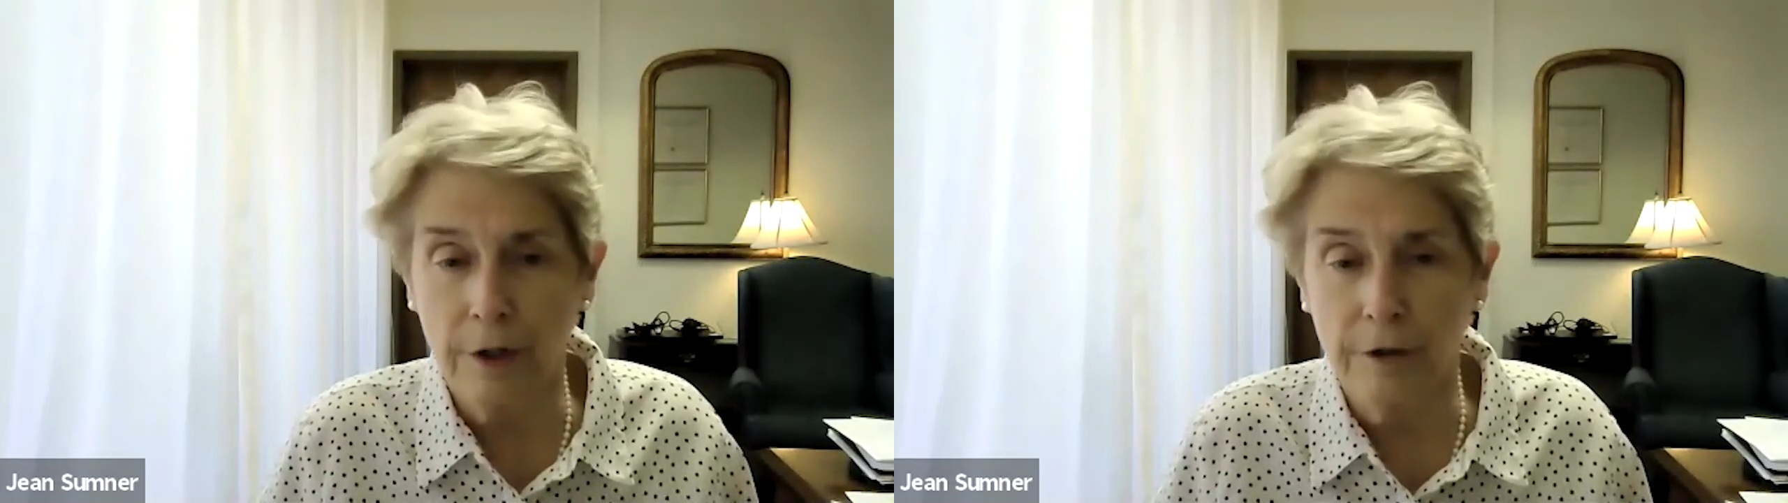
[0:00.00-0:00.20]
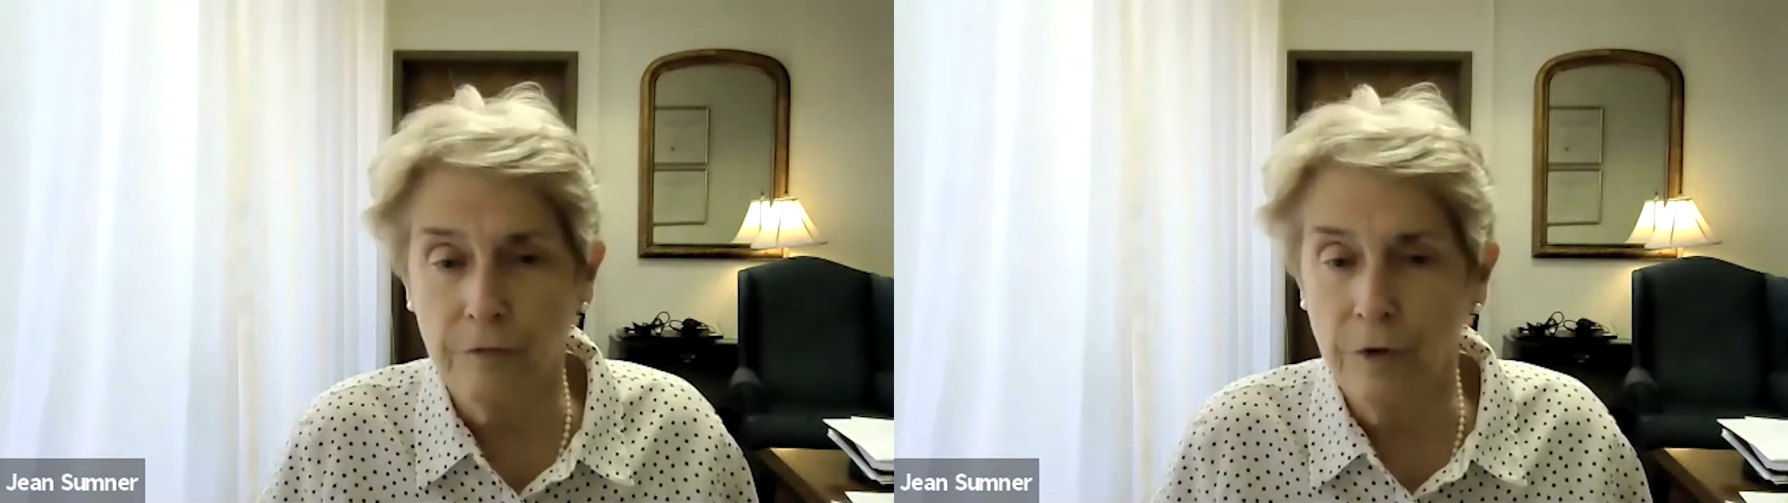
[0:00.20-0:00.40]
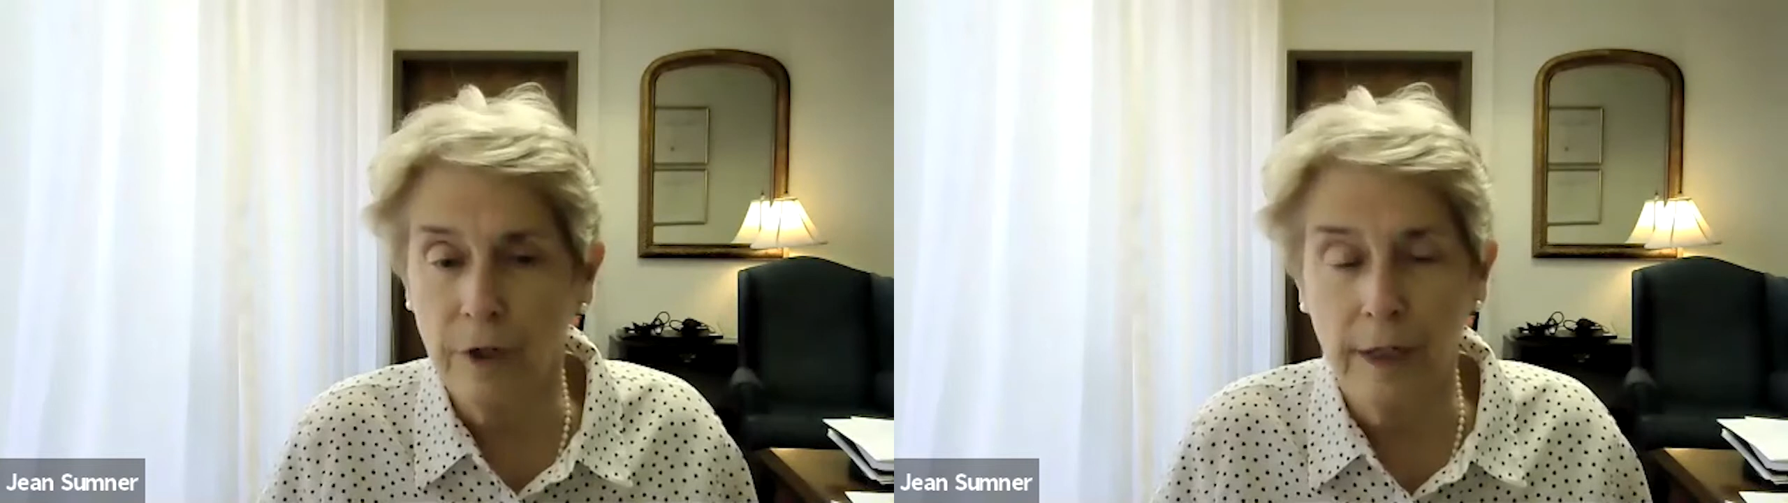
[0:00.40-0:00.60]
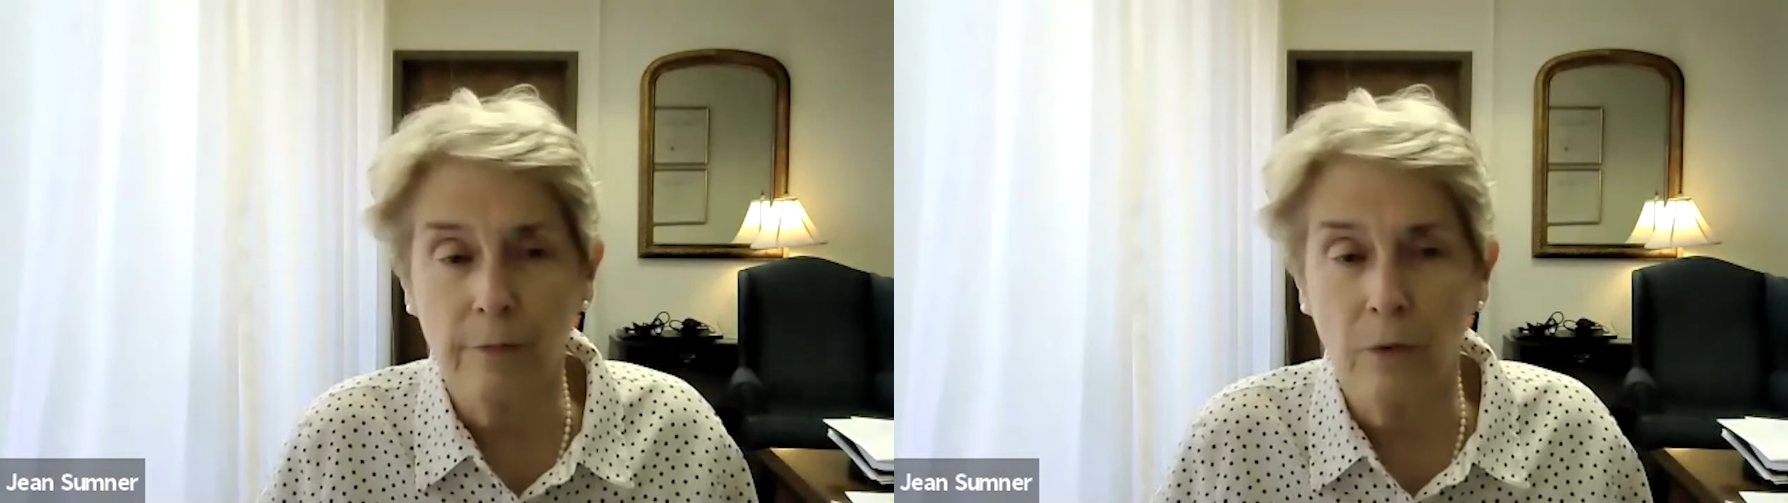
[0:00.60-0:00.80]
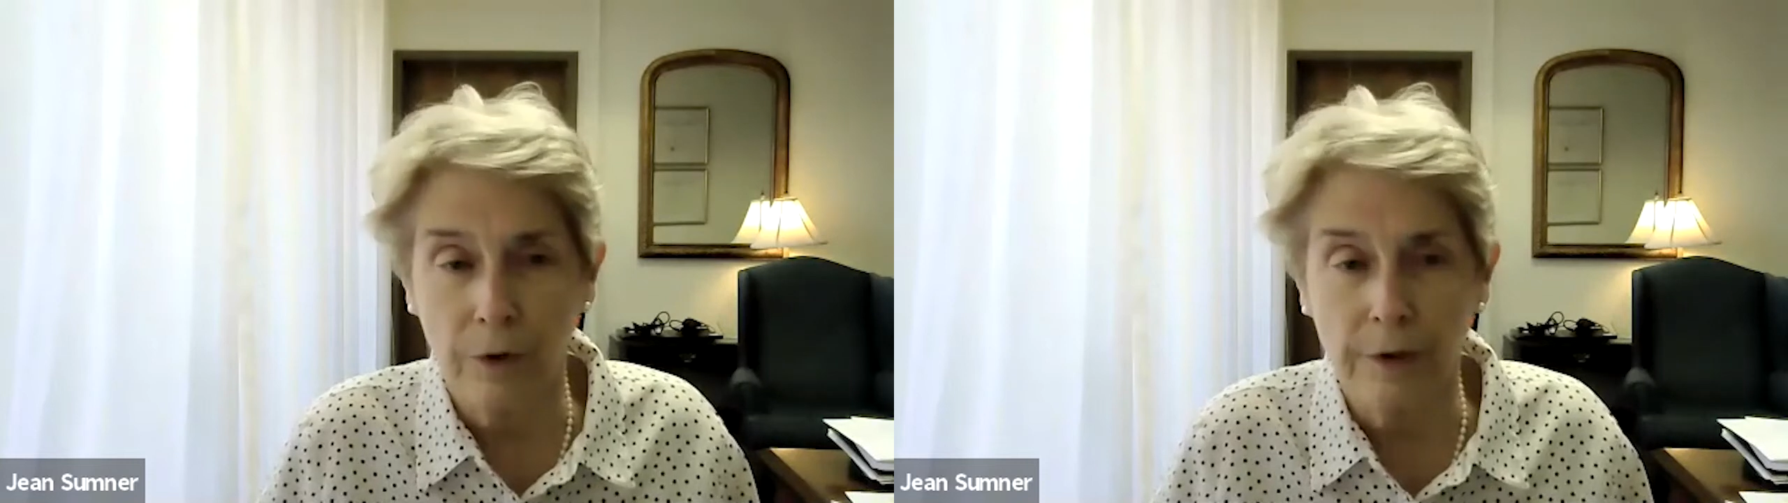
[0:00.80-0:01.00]
is really
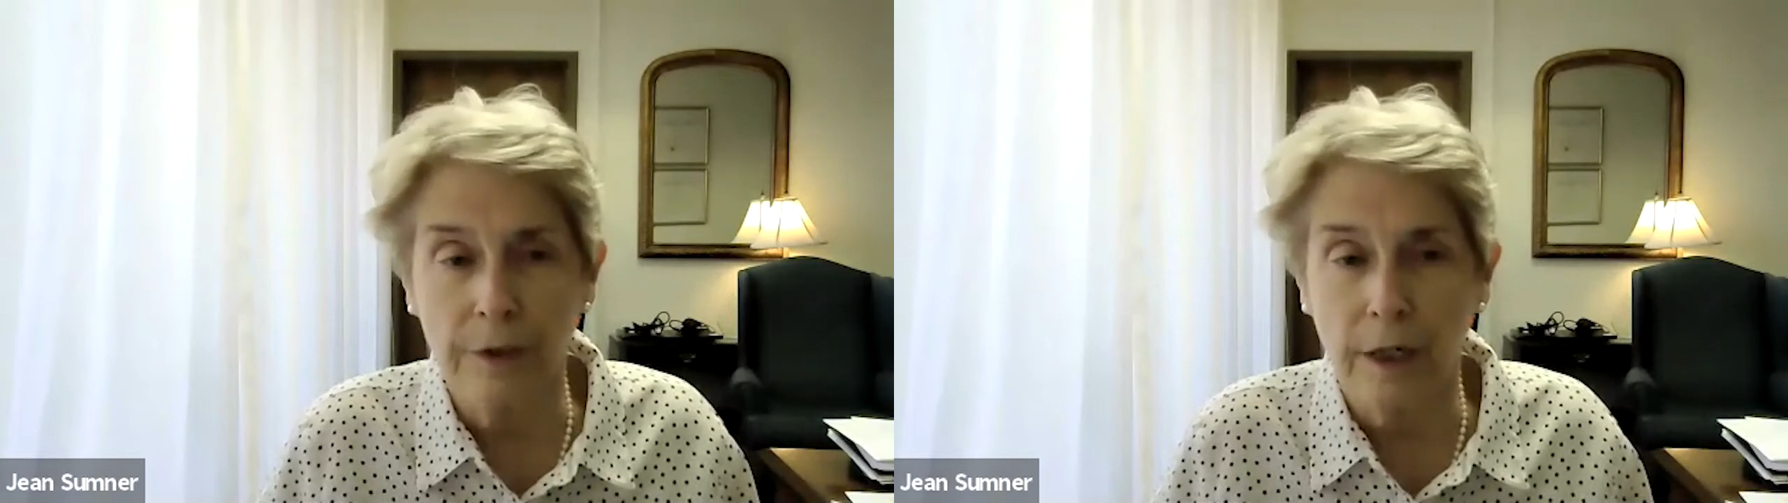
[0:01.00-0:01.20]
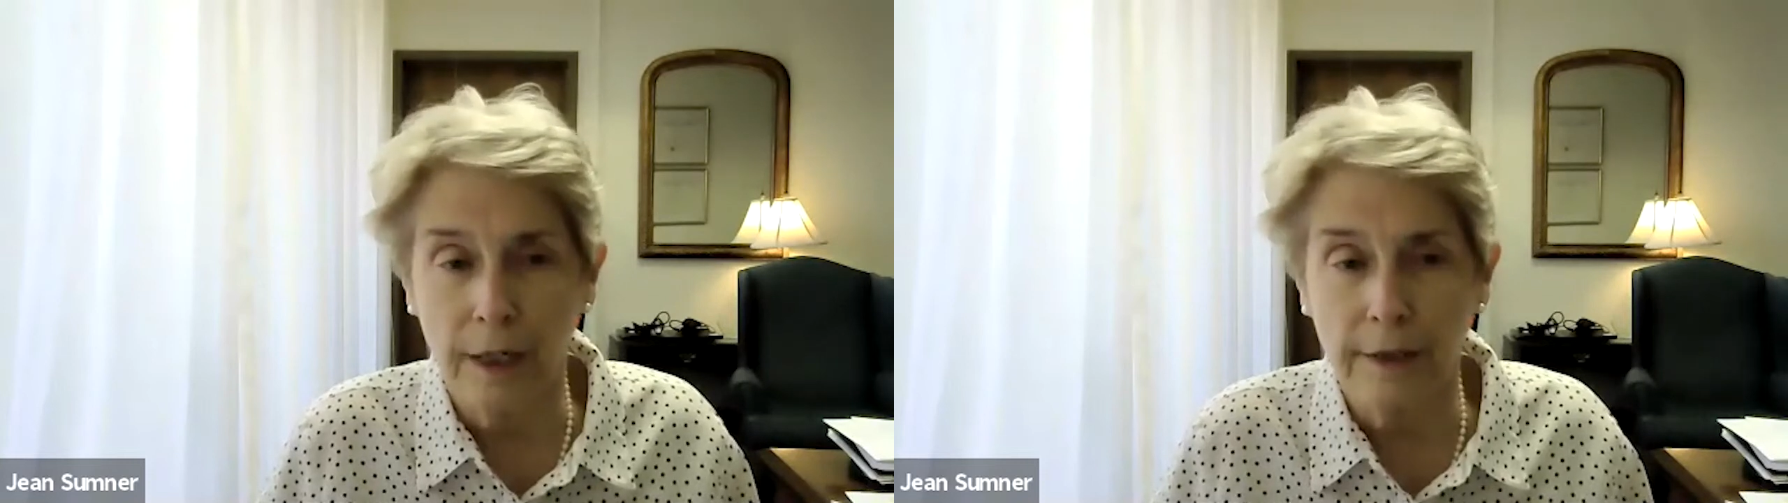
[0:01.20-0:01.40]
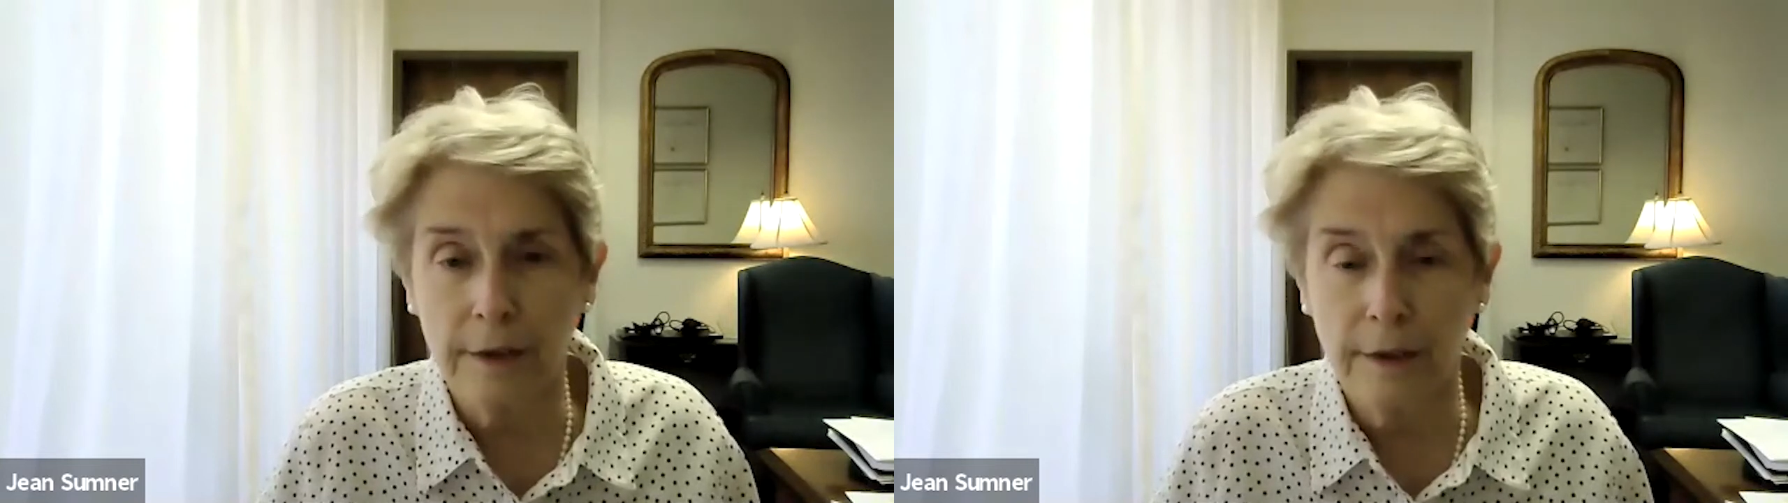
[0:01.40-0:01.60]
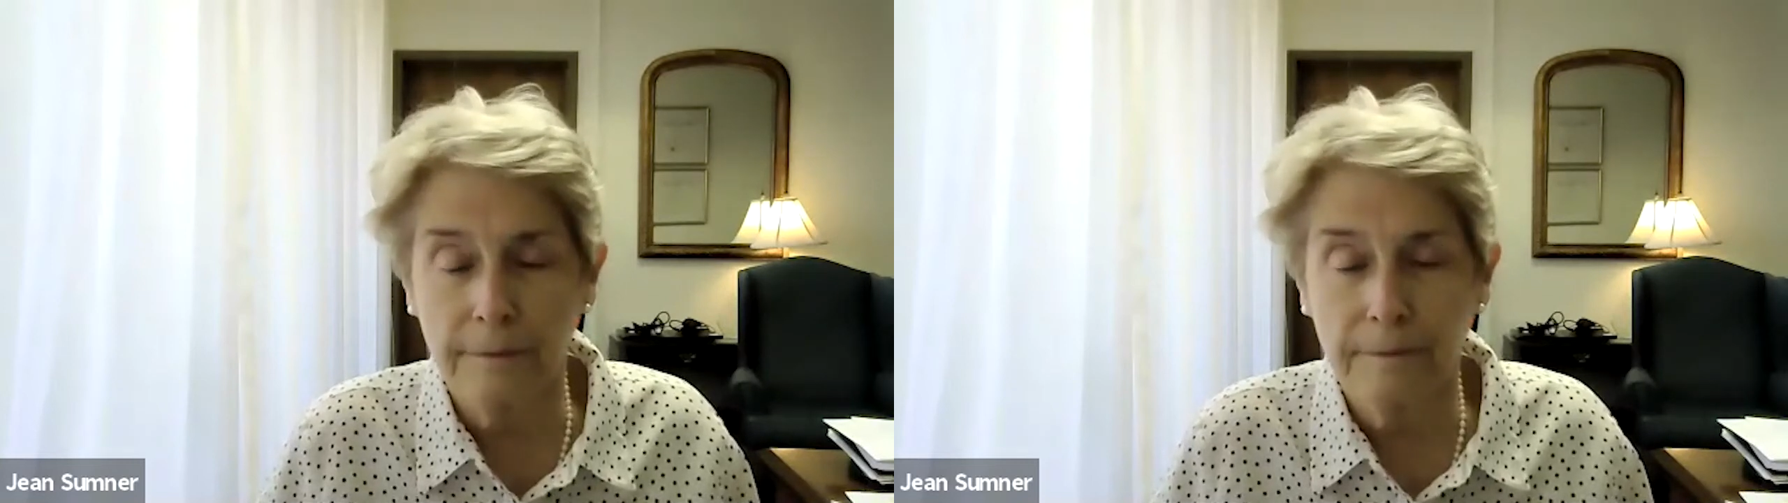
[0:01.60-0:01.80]
important to us.